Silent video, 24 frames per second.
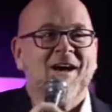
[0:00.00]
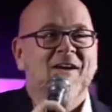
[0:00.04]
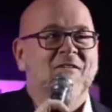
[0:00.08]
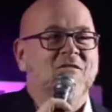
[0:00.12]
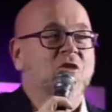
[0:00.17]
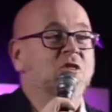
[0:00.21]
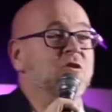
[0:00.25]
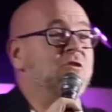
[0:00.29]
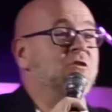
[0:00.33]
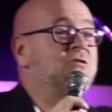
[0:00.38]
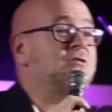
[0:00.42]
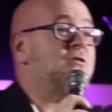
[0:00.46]

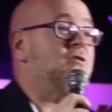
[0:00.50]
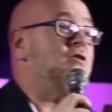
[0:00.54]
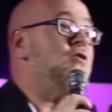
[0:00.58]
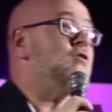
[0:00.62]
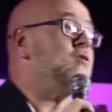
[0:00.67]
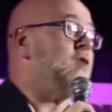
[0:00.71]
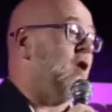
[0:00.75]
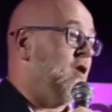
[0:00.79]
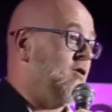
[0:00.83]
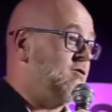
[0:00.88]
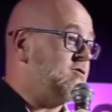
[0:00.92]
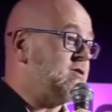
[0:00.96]
For those of you who
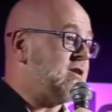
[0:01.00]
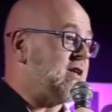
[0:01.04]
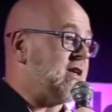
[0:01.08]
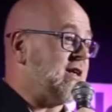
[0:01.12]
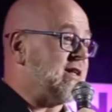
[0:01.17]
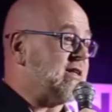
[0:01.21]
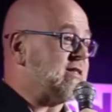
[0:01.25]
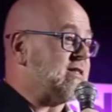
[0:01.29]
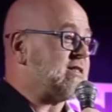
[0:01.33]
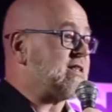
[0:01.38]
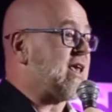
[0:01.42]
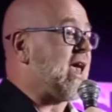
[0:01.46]
don't,
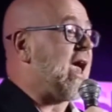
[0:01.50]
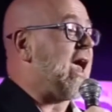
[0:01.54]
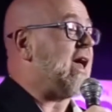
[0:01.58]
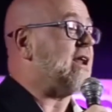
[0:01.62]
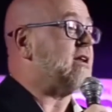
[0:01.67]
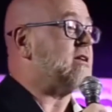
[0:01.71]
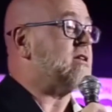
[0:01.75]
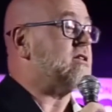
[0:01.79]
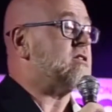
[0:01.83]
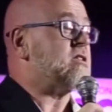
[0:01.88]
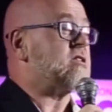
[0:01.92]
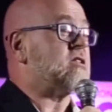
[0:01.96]
it is
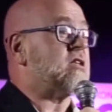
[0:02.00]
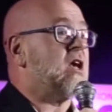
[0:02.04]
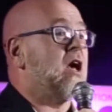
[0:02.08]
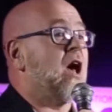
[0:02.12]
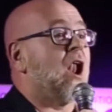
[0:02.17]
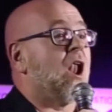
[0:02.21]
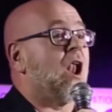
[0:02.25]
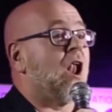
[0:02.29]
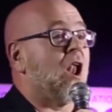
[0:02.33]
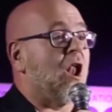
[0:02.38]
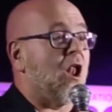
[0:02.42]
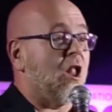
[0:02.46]
Canada's
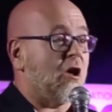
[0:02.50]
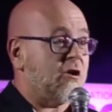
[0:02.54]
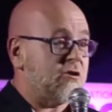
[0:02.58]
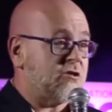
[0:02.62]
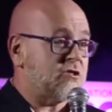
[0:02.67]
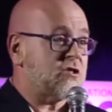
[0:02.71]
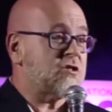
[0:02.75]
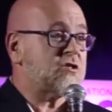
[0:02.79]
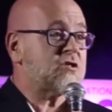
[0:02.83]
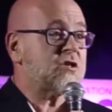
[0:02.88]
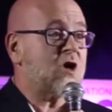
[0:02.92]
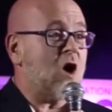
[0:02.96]

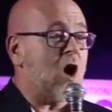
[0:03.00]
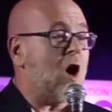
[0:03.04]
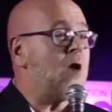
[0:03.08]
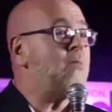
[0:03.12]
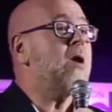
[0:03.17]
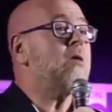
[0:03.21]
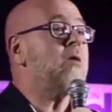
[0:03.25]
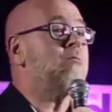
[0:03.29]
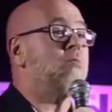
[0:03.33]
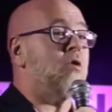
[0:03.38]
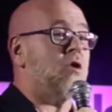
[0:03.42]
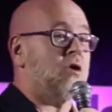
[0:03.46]
largest
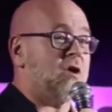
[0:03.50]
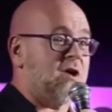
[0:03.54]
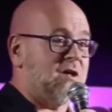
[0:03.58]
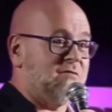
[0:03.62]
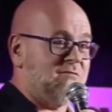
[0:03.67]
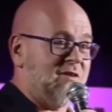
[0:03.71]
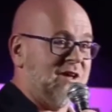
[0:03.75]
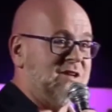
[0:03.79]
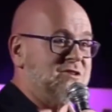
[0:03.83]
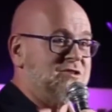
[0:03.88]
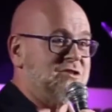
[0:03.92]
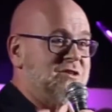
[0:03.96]
comic book
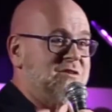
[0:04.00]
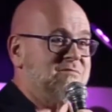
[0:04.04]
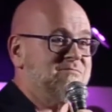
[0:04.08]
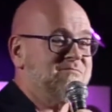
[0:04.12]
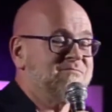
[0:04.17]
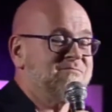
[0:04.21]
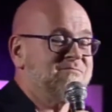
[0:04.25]
convention.